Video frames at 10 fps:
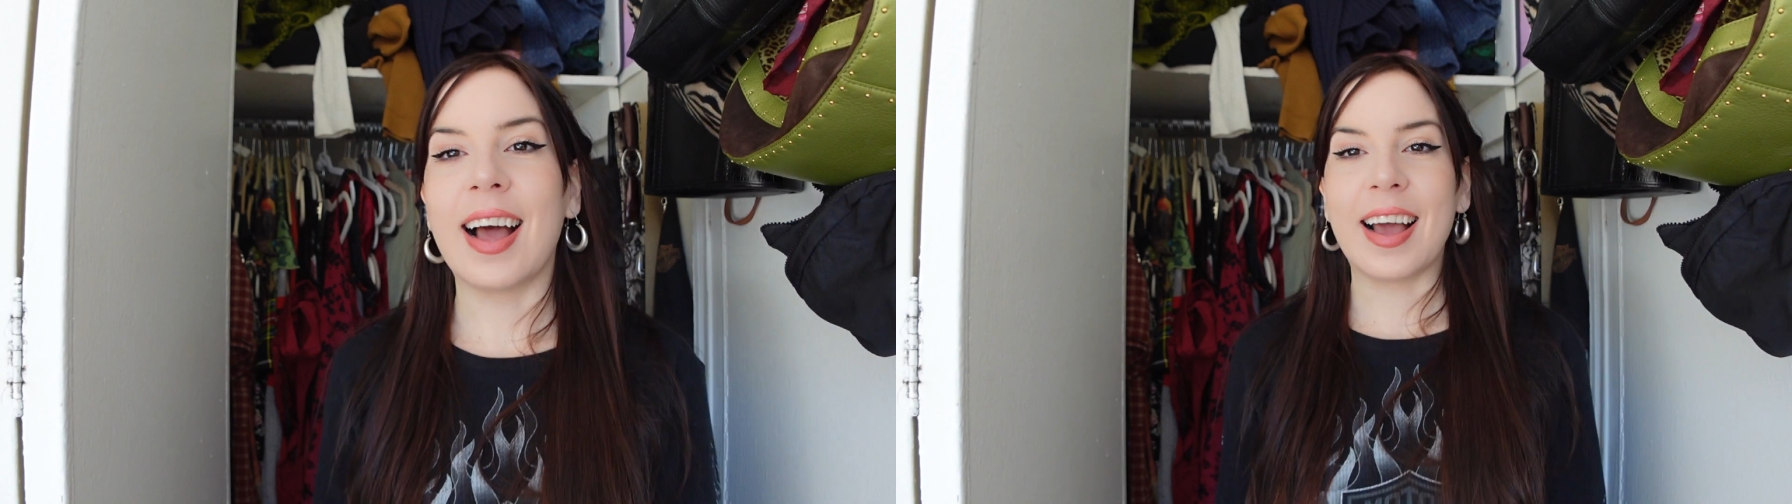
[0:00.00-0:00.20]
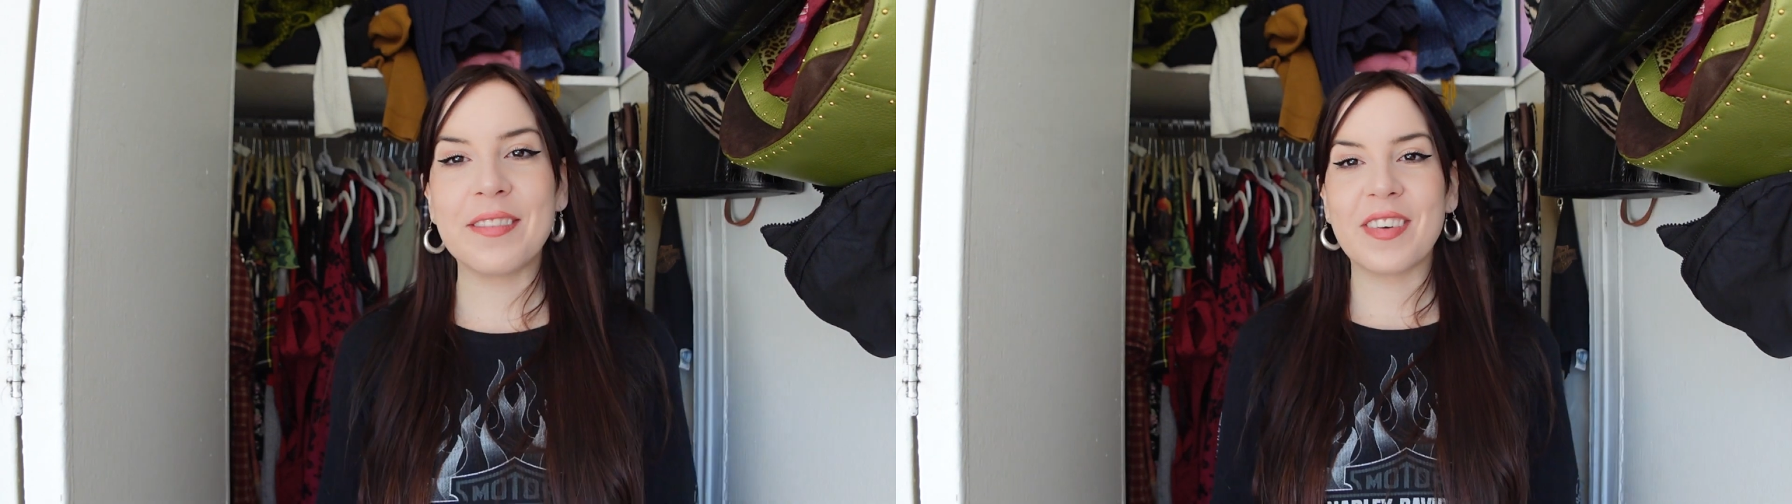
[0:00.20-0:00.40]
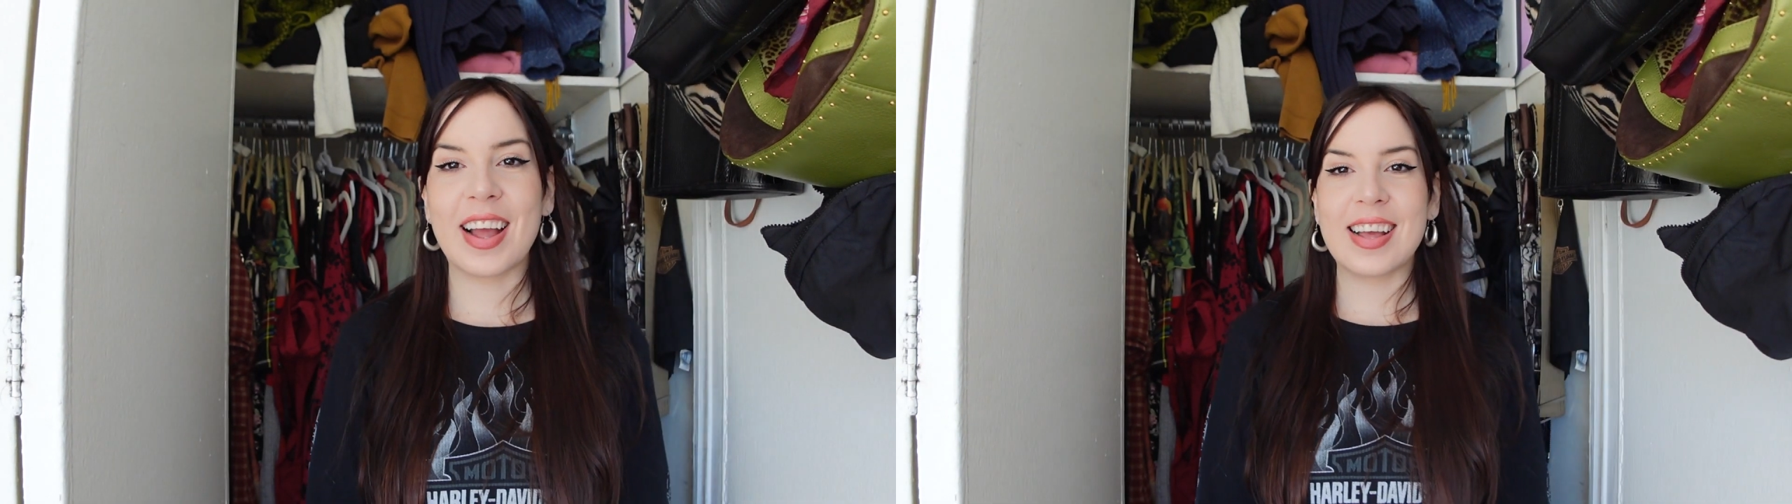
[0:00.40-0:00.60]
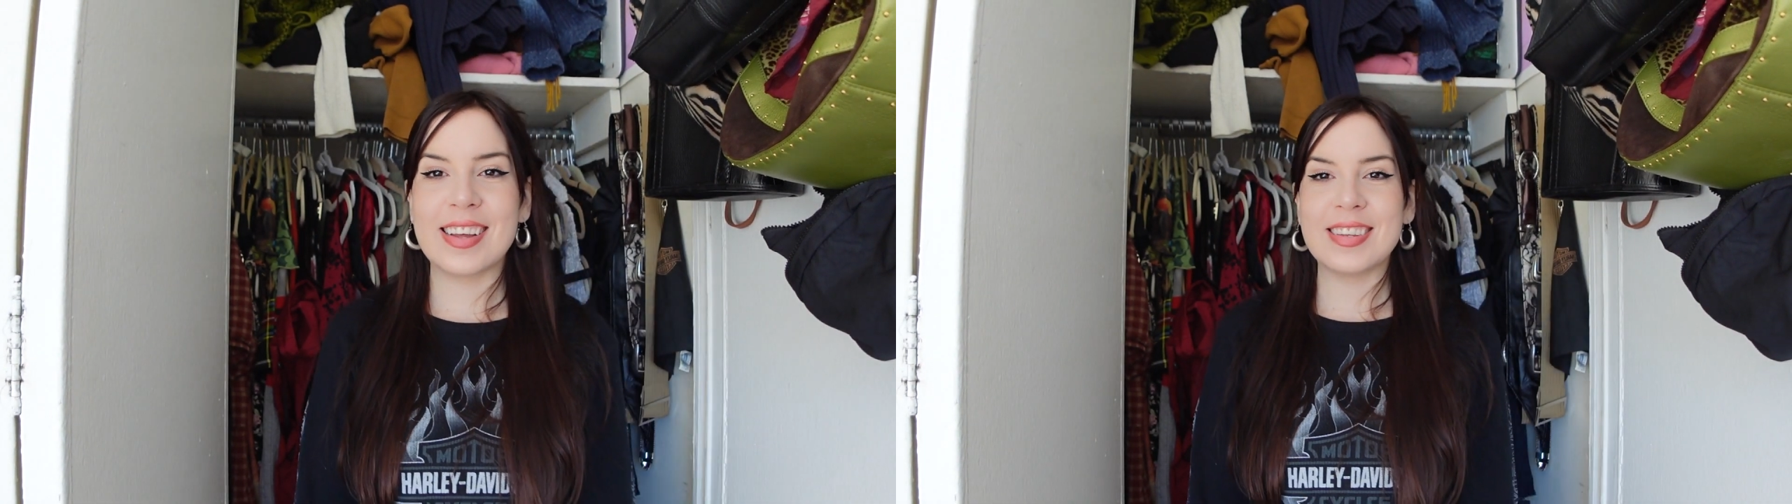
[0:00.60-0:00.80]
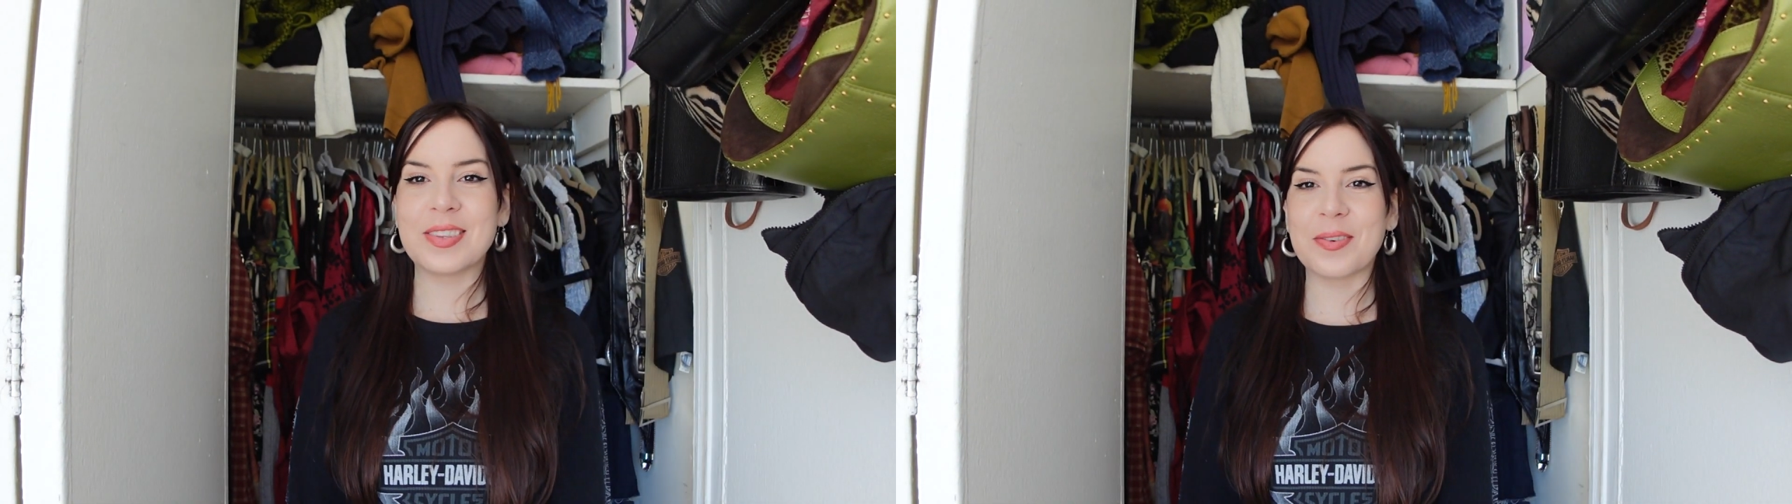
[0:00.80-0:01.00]
Hi
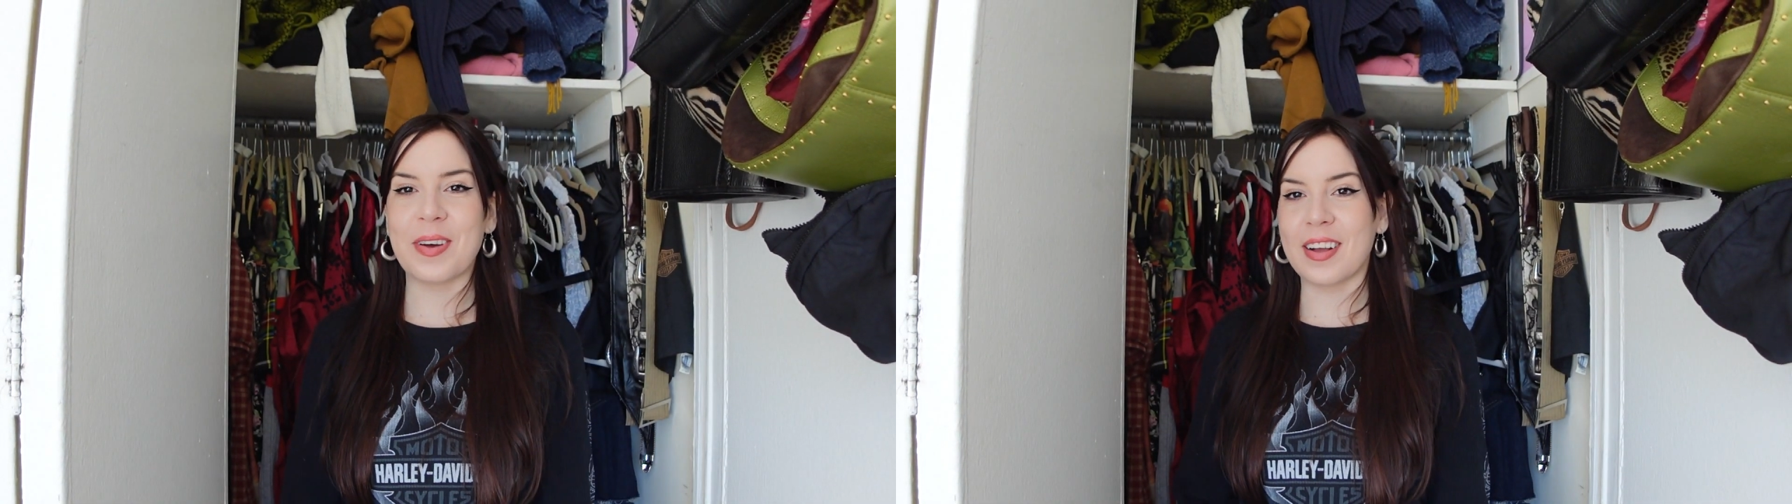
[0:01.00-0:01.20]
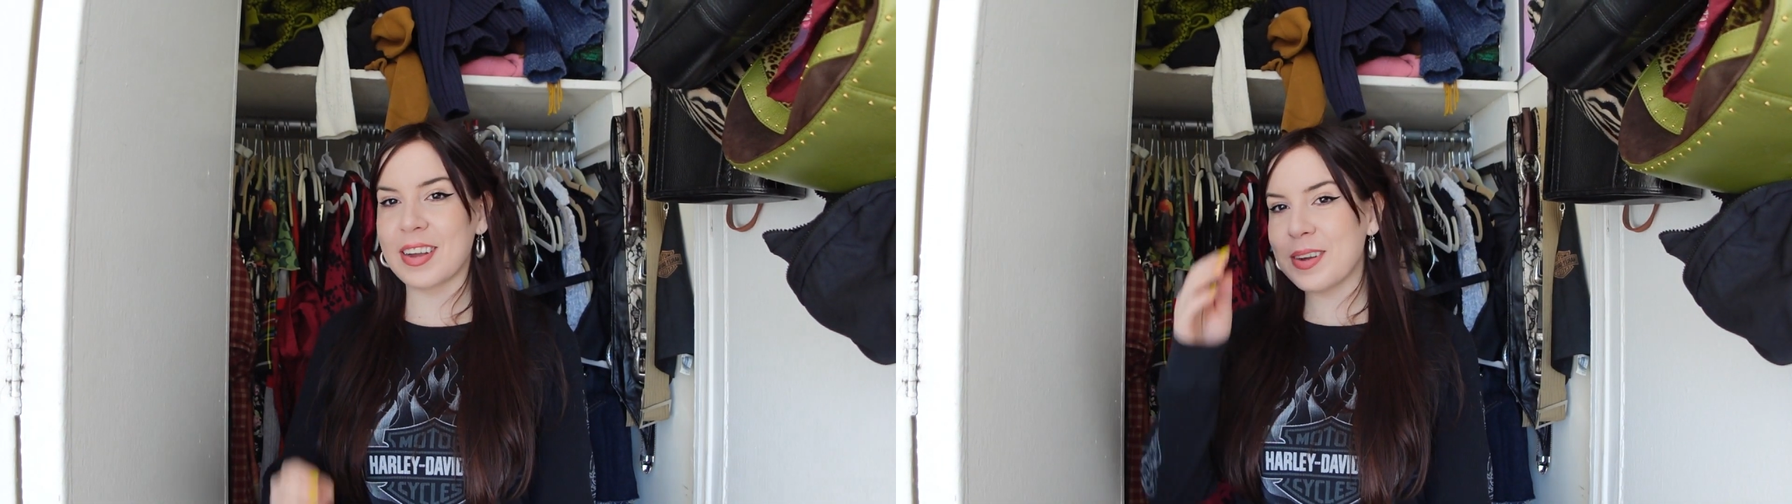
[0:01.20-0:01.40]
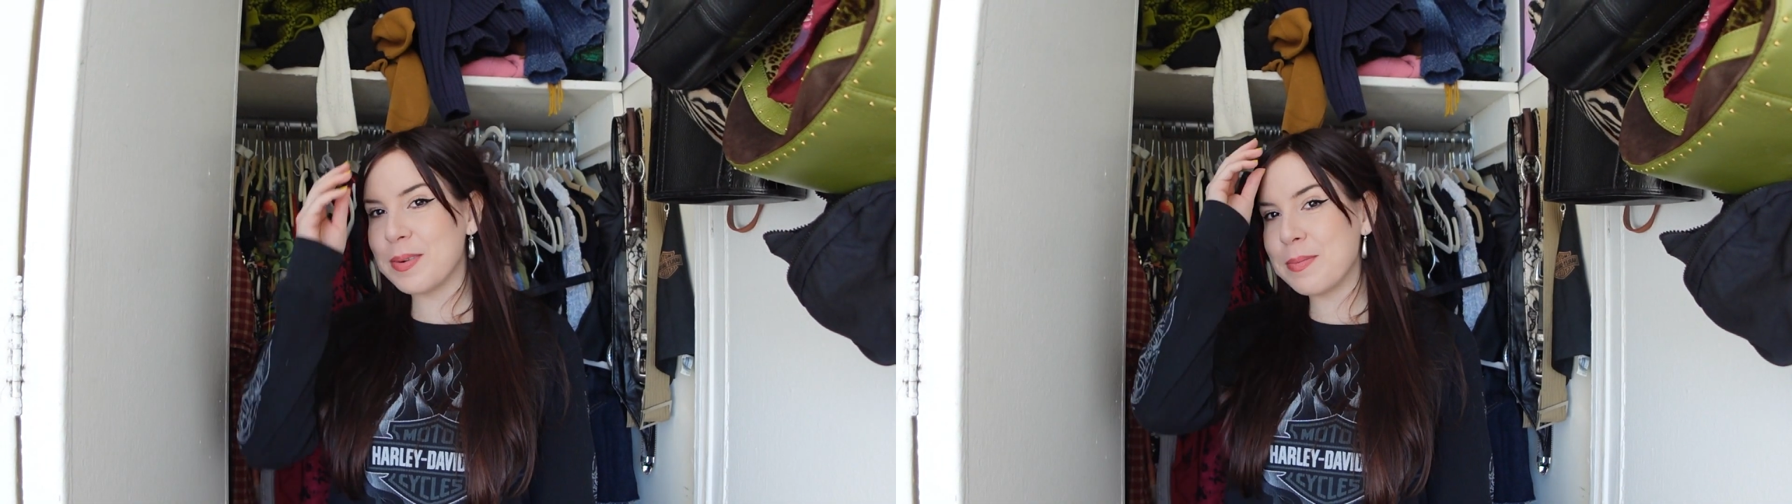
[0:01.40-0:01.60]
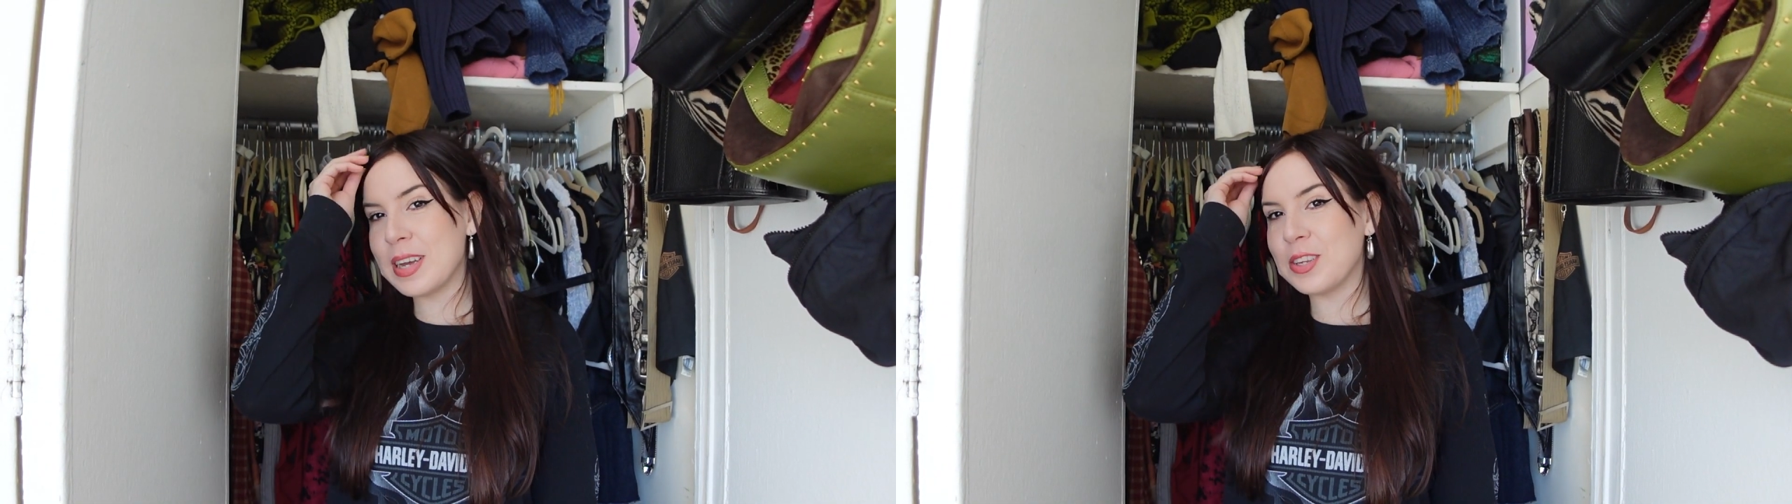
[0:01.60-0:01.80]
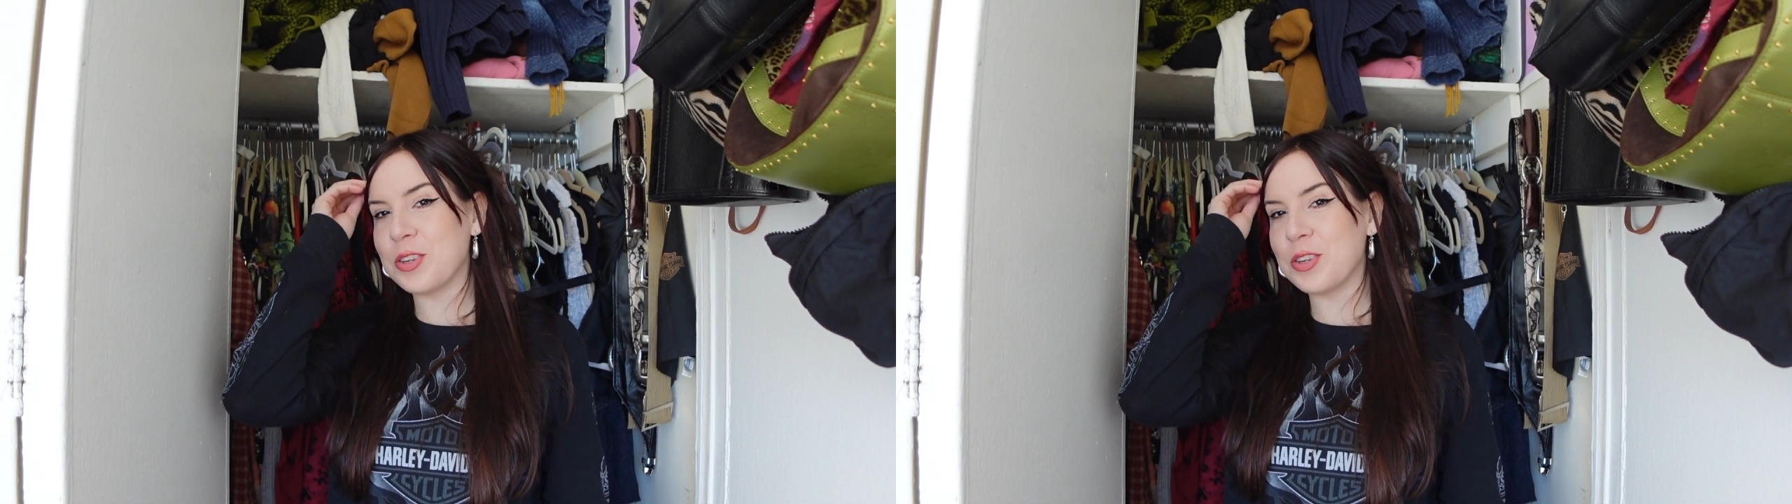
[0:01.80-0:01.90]
friends, welcome